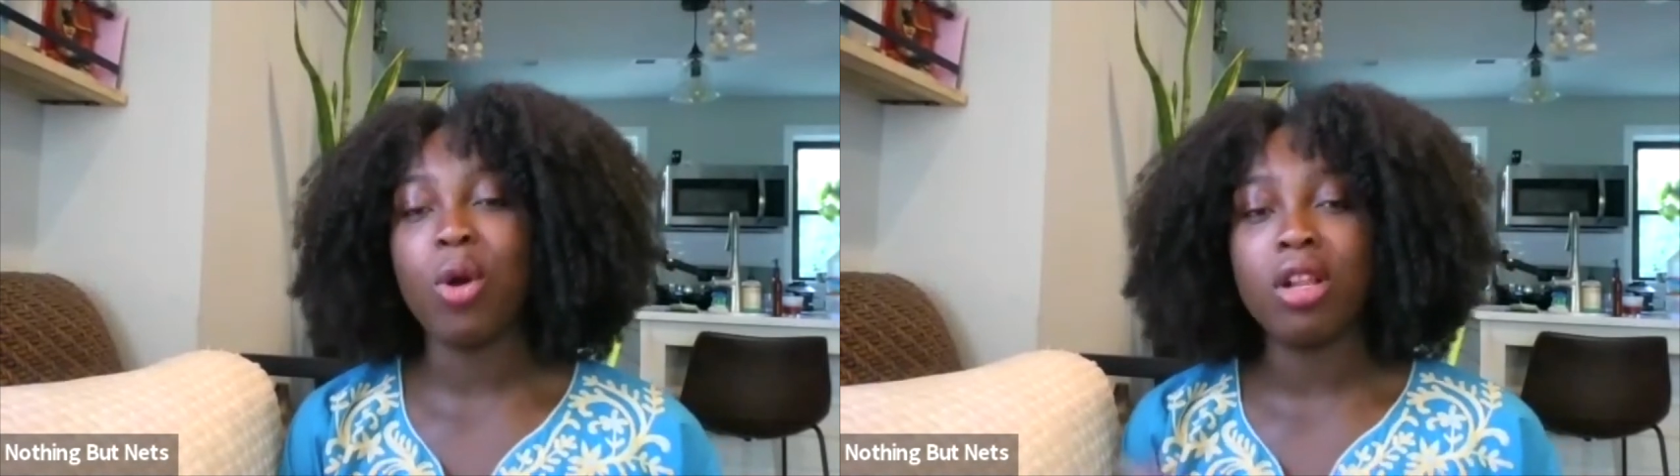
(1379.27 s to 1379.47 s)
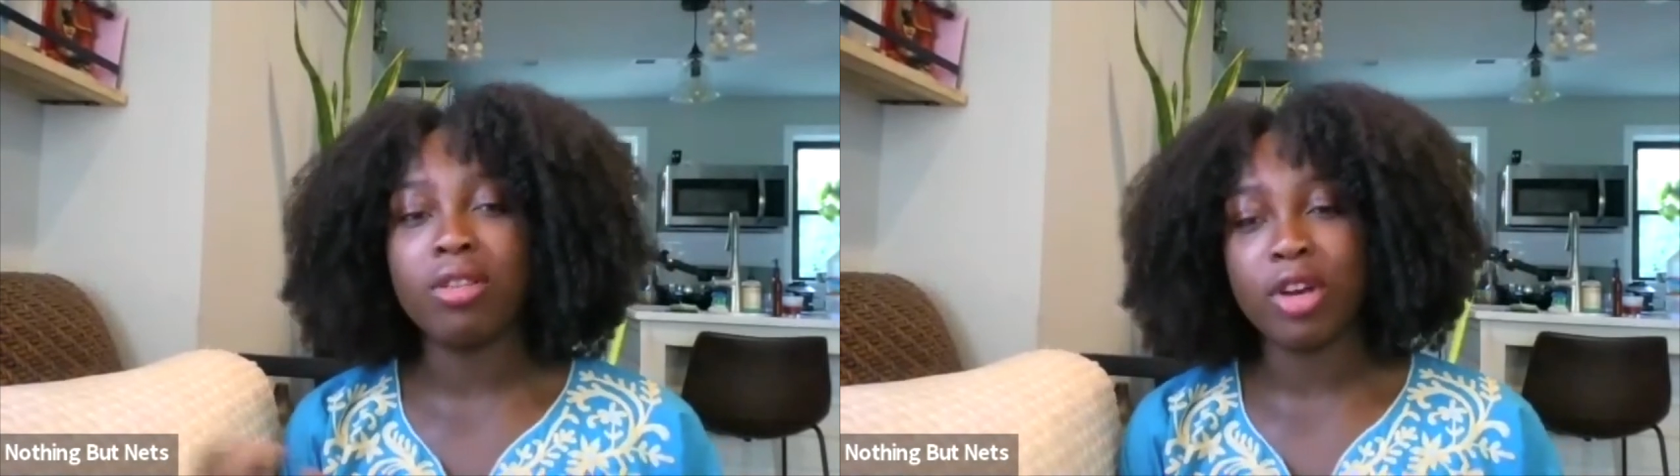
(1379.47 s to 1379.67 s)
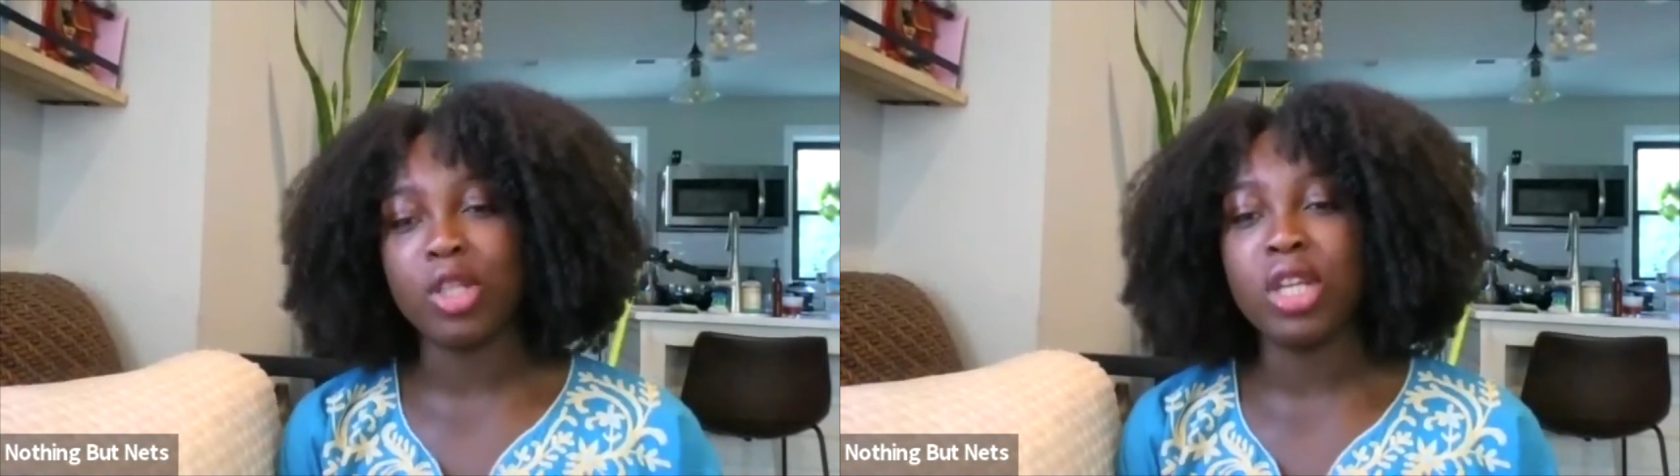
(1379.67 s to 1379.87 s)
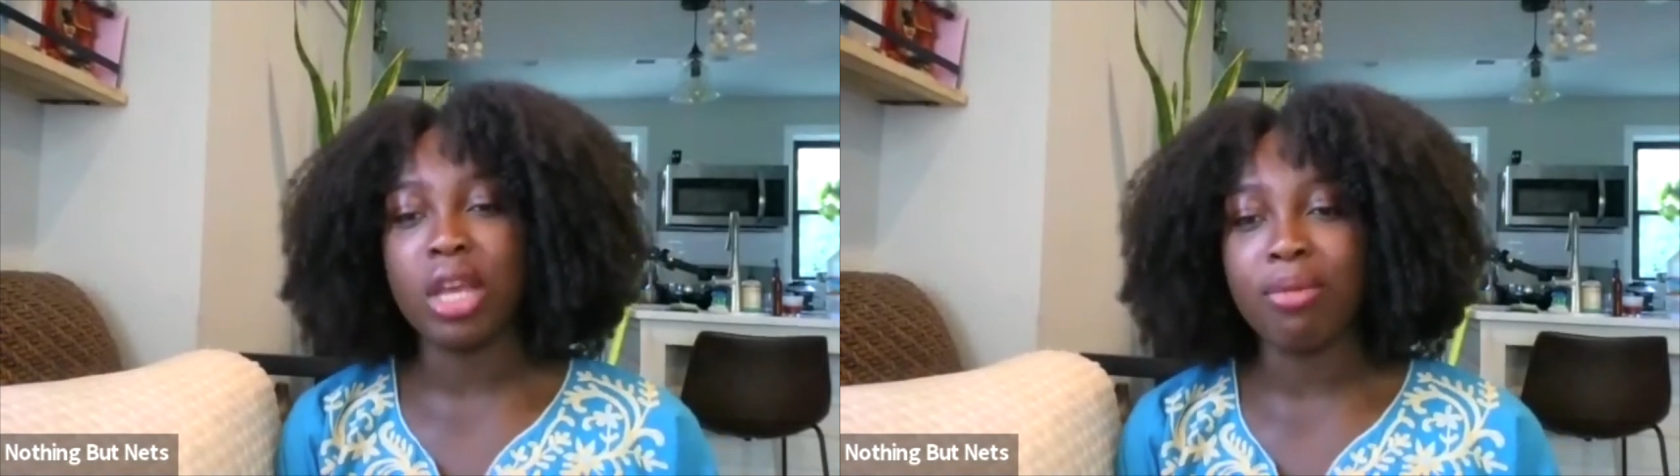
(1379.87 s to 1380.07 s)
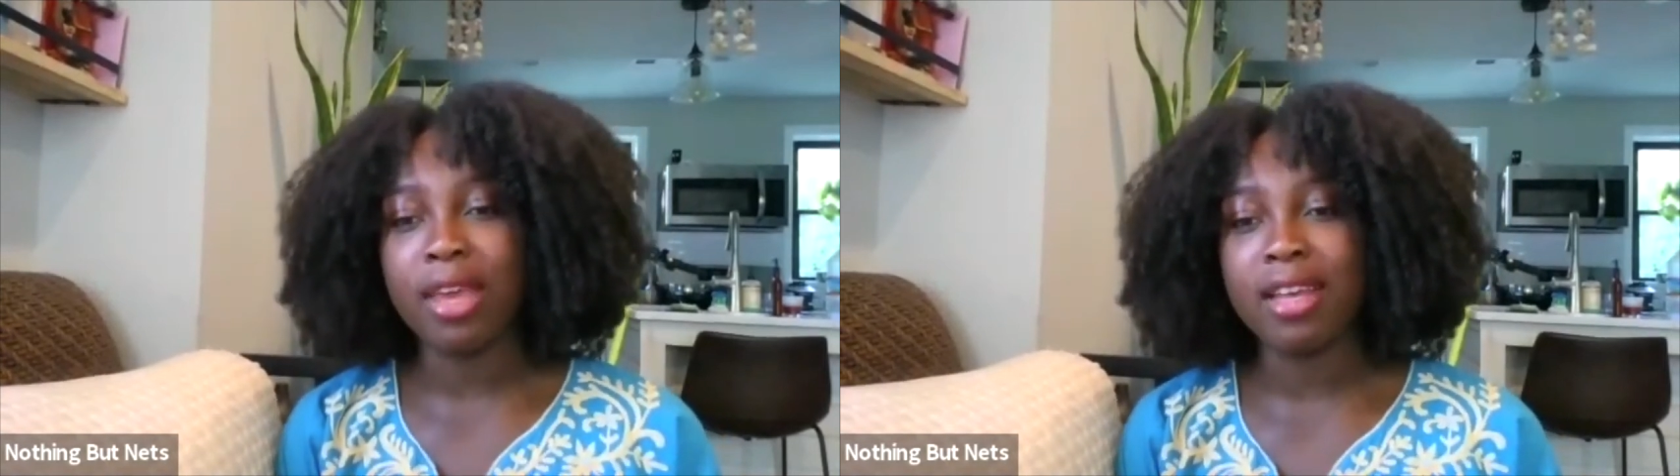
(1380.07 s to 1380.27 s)
all of our
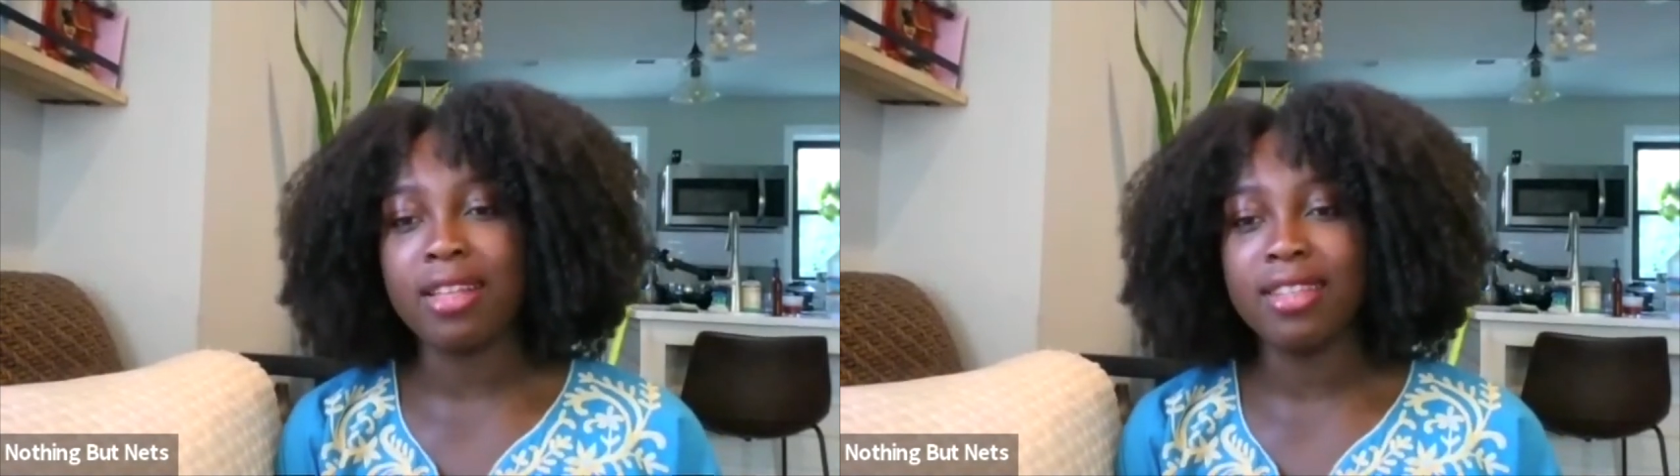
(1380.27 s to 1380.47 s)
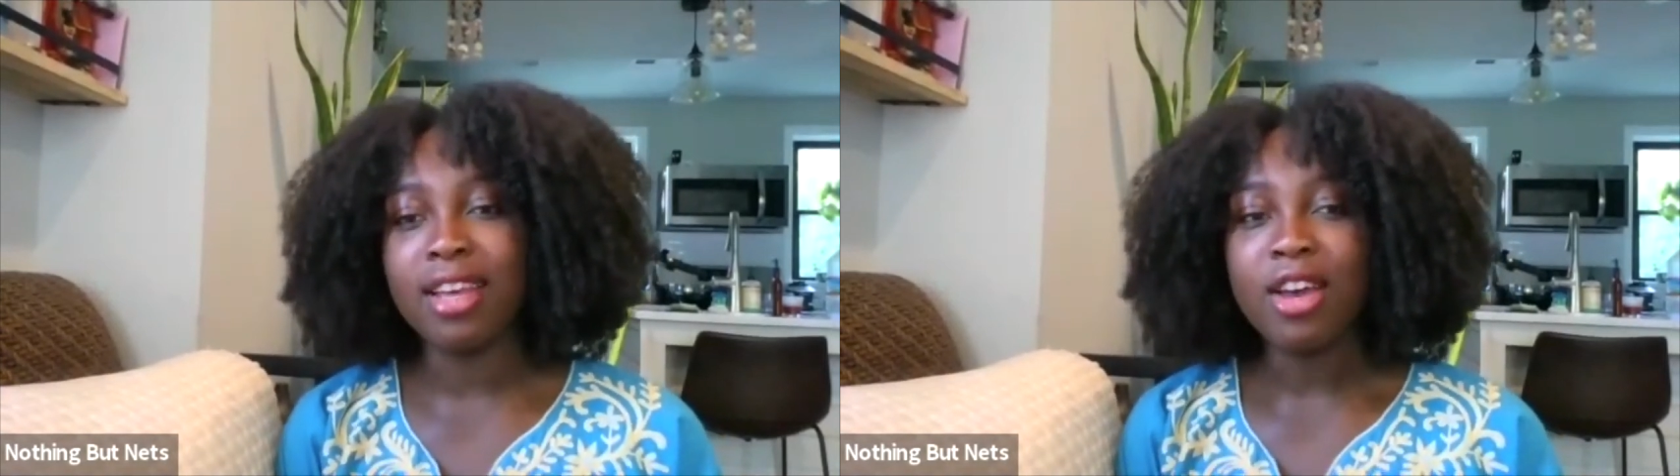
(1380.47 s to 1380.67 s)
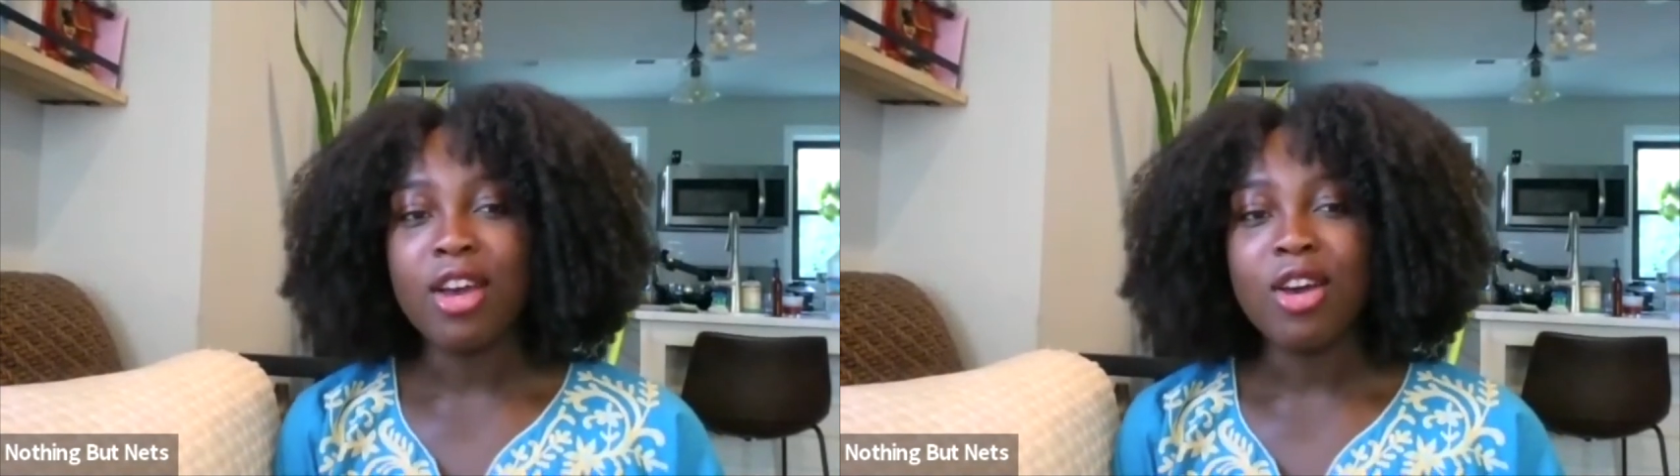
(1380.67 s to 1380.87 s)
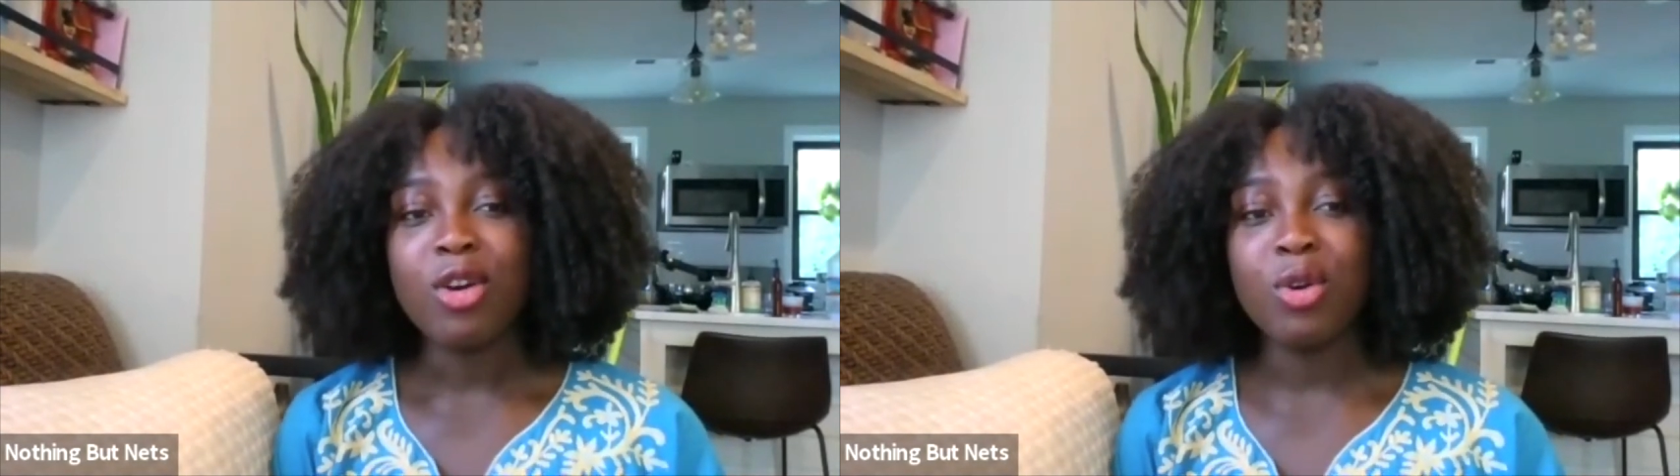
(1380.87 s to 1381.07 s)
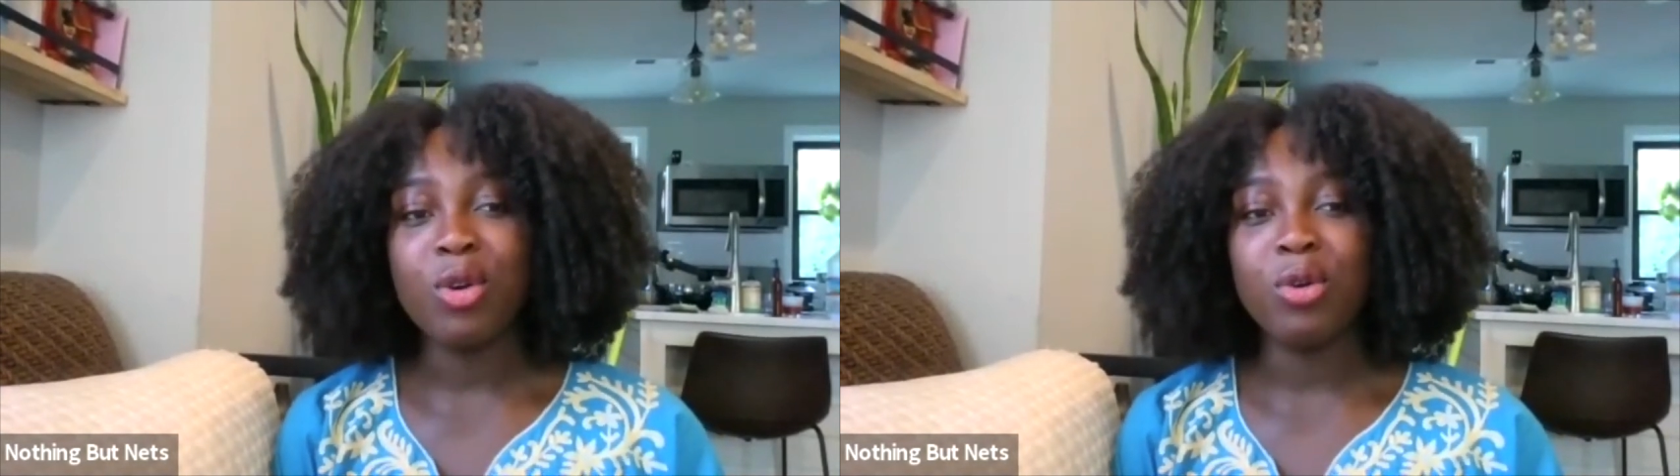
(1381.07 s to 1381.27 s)
champions
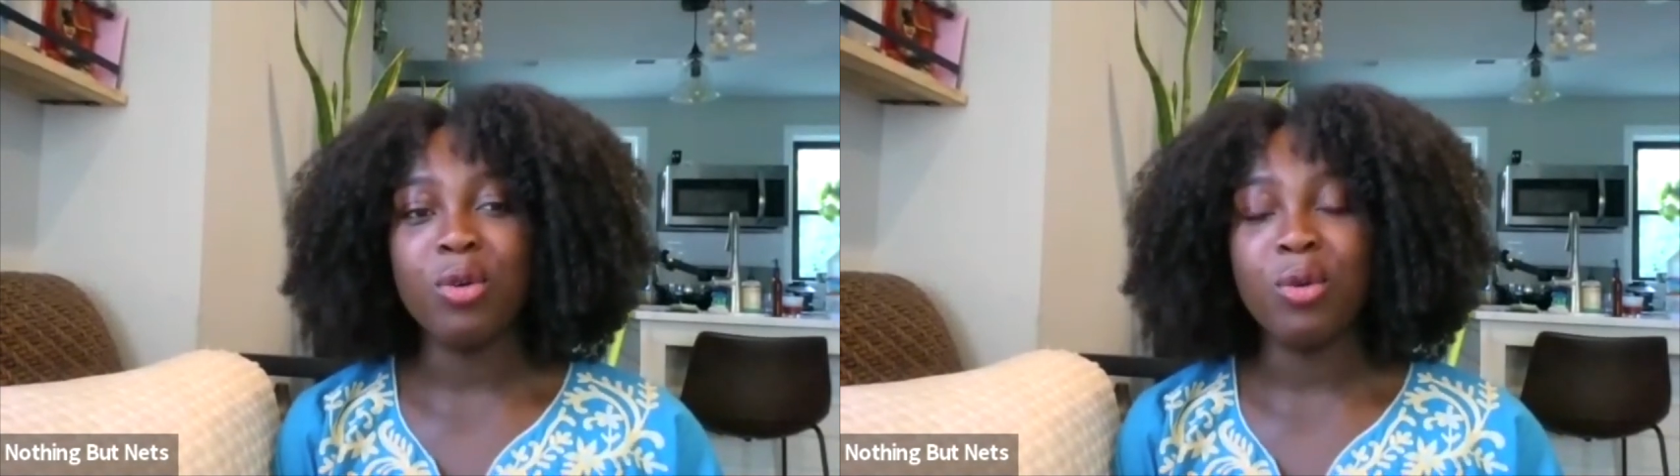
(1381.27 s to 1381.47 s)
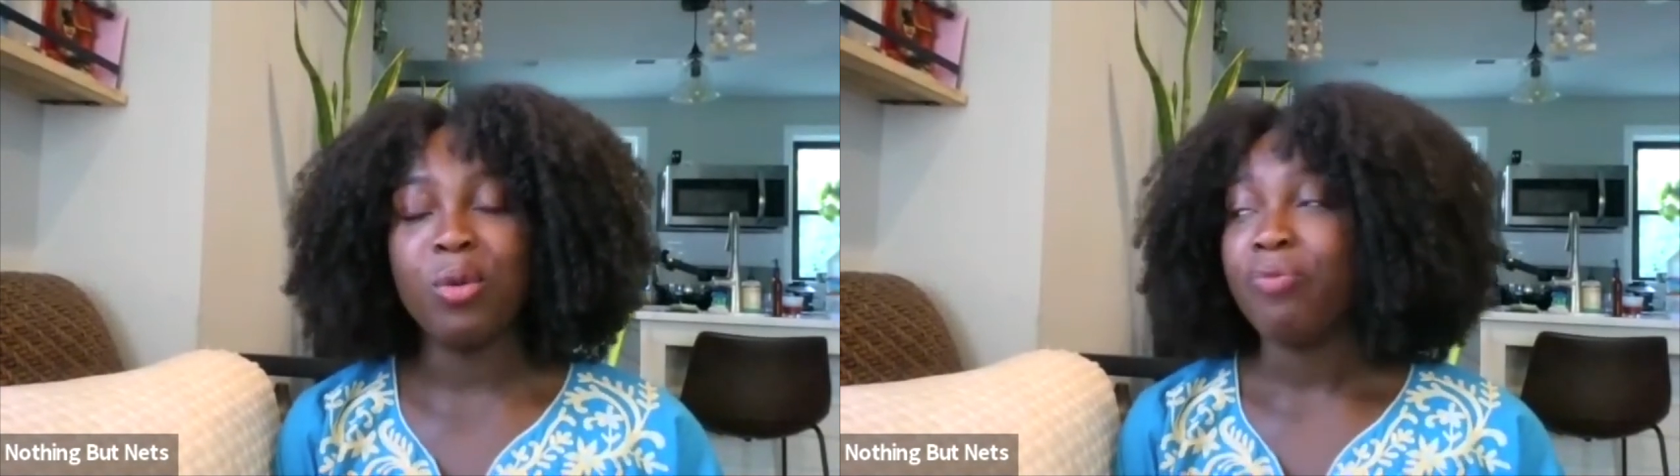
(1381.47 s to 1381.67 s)
who,